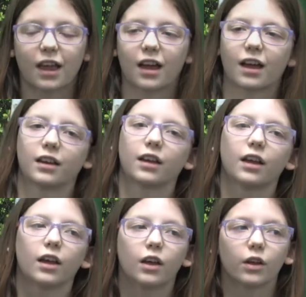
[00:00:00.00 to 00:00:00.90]
And
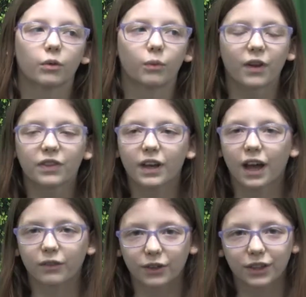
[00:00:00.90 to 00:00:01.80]
one
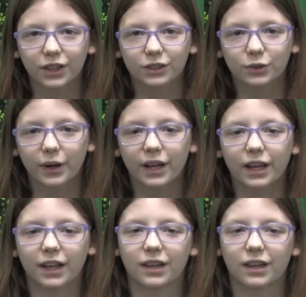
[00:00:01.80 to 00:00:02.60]
thing I really enjoy